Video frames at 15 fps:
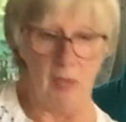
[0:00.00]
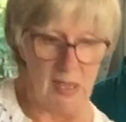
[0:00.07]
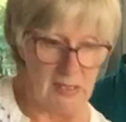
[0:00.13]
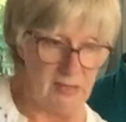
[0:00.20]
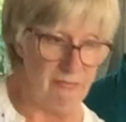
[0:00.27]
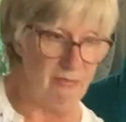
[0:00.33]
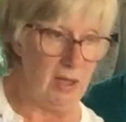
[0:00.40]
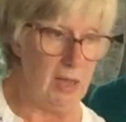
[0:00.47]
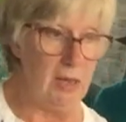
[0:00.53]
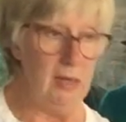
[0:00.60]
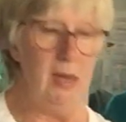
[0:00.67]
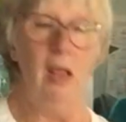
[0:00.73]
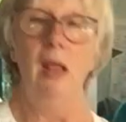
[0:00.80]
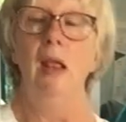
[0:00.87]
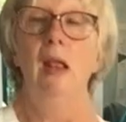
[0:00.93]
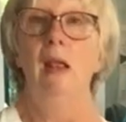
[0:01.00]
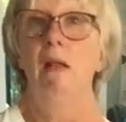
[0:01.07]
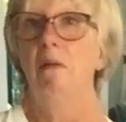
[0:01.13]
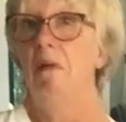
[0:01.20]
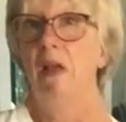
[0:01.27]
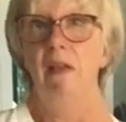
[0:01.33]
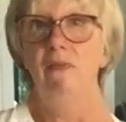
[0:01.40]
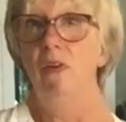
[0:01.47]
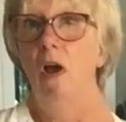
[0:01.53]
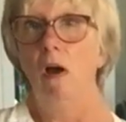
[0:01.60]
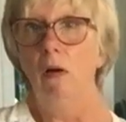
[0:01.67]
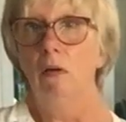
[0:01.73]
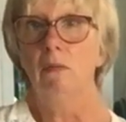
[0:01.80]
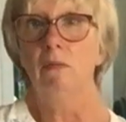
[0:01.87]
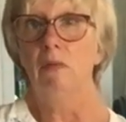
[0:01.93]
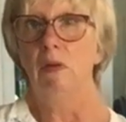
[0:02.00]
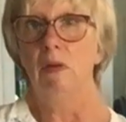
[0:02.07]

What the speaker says: that's fine. If not,